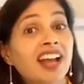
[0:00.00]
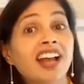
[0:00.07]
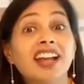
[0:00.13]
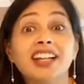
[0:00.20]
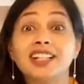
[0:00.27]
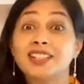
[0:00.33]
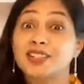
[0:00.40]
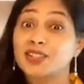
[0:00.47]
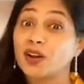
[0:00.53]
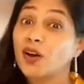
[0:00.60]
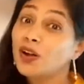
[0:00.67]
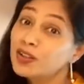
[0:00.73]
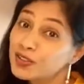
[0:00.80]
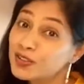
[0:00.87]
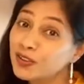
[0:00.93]
It is
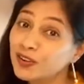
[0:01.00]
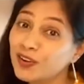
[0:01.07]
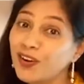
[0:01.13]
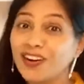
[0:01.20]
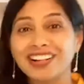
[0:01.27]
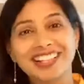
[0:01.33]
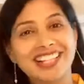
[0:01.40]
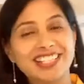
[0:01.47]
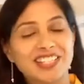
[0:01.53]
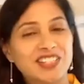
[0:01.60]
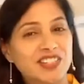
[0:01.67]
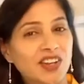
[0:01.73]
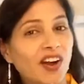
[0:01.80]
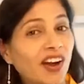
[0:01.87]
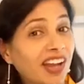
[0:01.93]
also called as
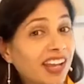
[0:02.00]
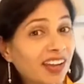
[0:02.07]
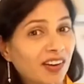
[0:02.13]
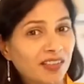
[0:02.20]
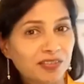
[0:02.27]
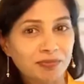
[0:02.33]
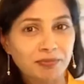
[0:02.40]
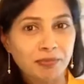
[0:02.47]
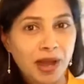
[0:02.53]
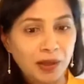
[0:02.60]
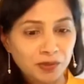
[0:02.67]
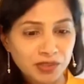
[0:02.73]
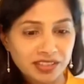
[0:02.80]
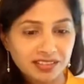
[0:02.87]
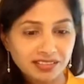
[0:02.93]
joy of
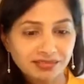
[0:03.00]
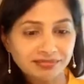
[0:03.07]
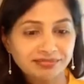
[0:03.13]
mountain.